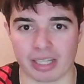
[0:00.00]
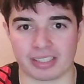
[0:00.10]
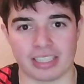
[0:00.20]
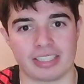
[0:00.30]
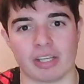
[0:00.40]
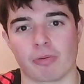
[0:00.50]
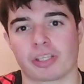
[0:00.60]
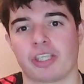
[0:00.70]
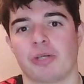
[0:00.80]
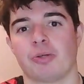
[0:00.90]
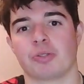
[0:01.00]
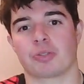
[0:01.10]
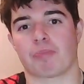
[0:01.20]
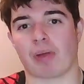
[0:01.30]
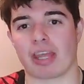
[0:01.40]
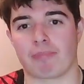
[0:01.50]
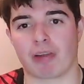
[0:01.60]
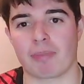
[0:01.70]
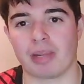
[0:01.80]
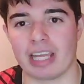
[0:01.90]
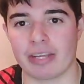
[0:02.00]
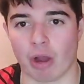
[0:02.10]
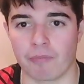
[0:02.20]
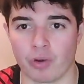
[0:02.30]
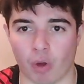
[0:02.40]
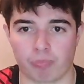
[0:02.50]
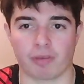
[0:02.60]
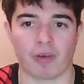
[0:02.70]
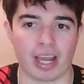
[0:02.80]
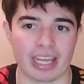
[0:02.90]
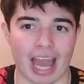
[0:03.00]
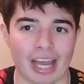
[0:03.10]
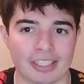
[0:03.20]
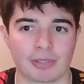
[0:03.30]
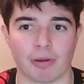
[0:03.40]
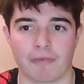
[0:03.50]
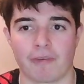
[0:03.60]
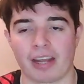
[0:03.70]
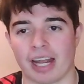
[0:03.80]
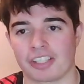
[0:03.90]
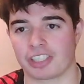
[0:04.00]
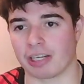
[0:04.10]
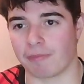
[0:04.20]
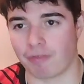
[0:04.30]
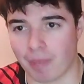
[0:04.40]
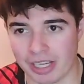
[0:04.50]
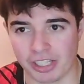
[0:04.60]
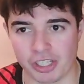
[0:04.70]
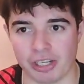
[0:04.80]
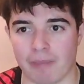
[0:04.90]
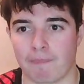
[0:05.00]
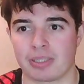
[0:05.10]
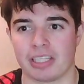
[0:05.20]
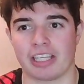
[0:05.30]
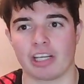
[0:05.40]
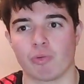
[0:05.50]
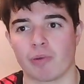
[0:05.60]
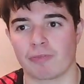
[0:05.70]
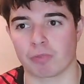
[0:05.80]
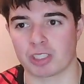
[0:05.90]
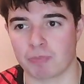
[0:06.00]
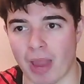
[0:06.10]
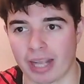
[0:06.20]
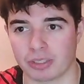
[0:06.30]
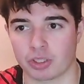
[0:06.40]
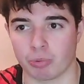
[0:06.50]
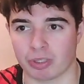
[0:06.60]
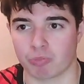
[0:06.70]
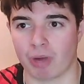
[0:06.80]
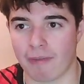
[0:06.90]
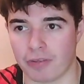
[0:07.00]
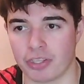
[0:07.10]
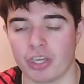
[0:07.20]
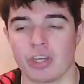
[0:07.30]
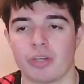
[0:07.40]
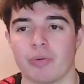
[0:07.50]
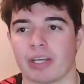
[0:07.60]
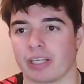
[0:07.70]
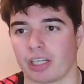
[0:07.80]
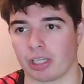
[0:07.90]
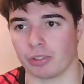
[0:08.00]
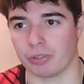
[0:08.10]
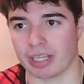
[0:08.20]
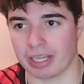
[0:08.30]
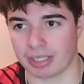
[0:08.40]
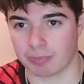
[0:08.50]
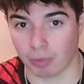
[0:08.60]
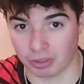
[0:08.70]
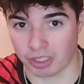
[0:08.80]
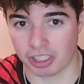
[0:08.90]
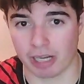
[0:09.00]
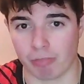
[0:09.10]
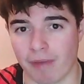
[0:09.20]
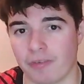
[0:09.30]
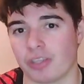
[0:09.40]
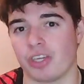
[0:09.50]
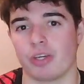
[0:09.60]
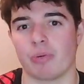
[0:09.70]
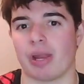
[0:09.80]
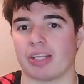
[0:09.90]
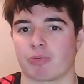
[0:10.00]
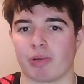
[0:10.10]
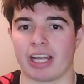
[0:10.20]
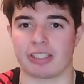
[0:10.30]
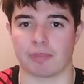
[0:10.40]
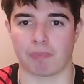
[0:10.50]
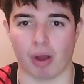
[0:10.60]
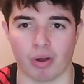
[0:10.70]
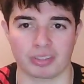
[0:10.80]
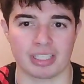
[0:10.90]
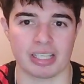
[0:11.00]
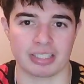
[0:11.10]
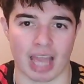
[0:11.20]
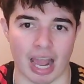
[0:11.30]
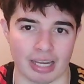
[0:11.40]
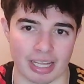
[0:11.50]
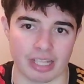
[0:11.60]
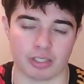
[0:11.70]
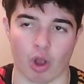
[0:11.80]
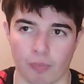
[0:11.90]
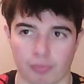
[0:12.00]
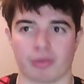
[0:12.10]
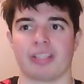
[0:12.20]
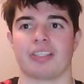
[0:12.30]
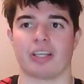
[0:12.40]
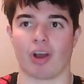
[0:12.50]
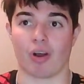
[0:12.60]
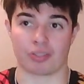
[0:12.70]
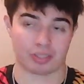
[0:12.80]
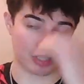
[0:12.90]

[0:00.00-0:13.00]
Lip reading: City are accused by the Premier League of not providing accurate financial information, in particular with respect to its revenue, including sponsorship revenue, its related parties, and its operating costs.